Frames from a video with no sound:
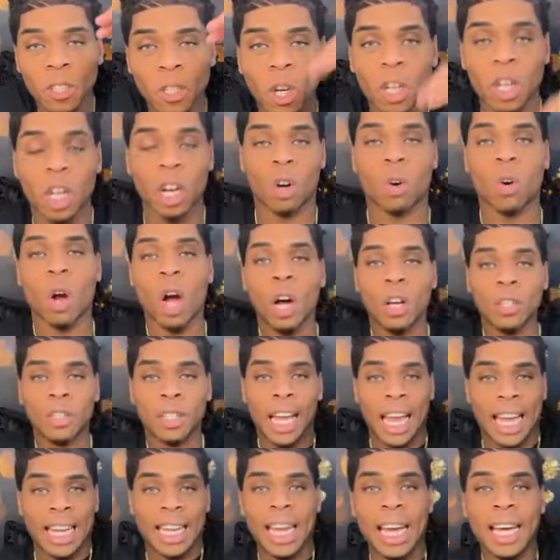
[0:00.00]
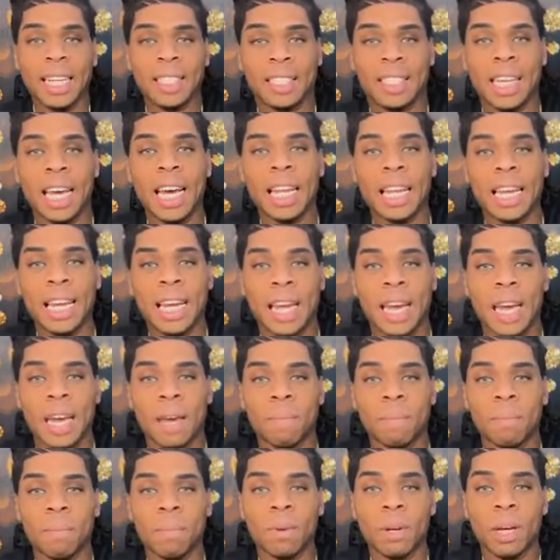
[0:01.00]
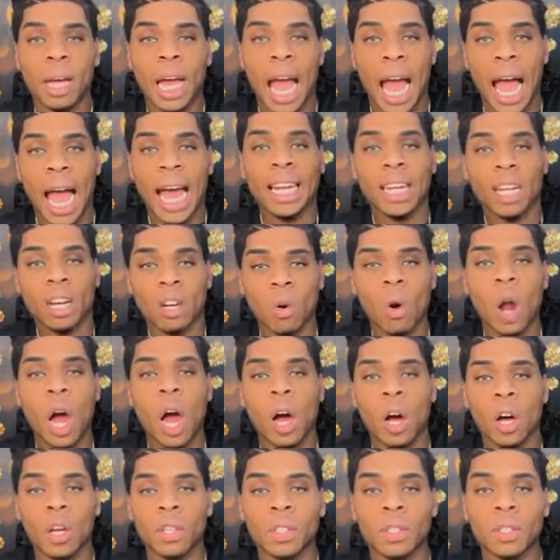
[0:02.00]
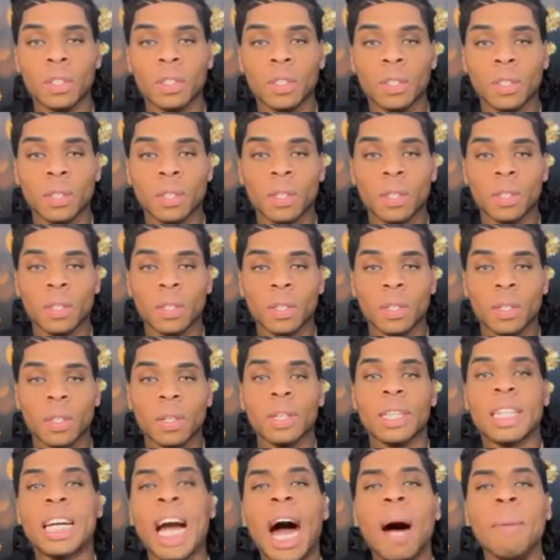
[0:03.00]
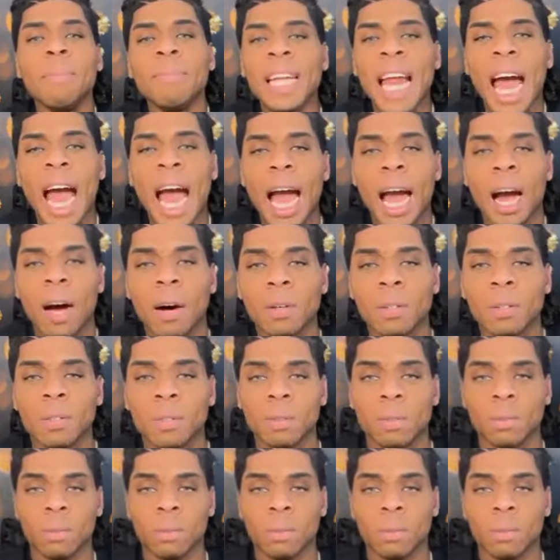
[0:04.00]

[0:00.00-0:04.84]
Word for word: is on the cross and they're telling him at the cross, come down.